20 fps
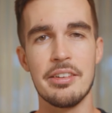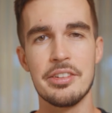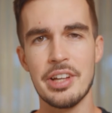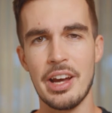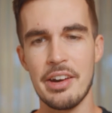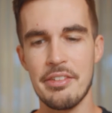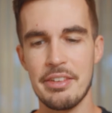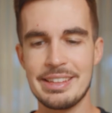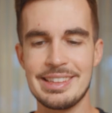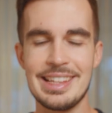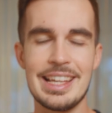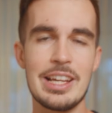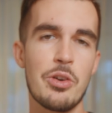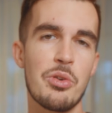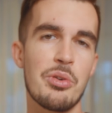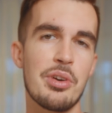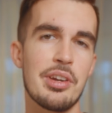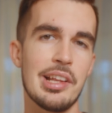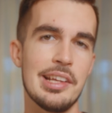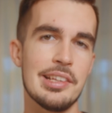directly
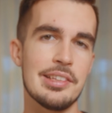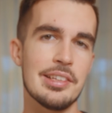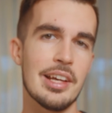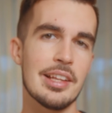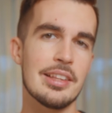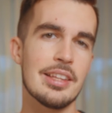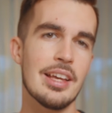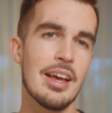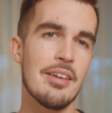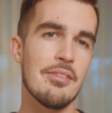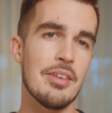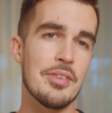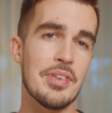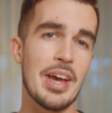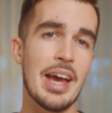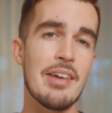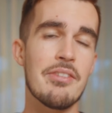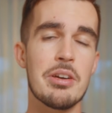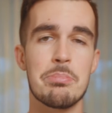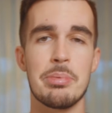correlated with
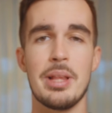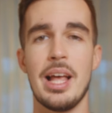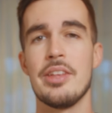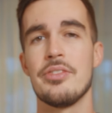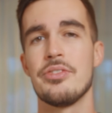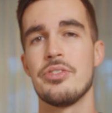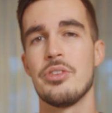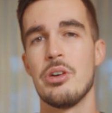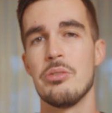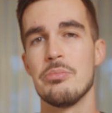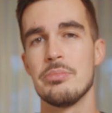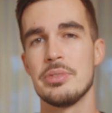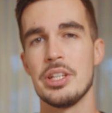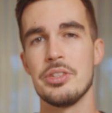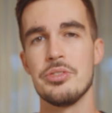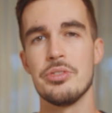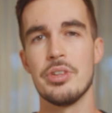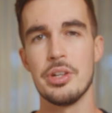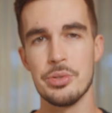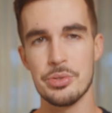every platform that you are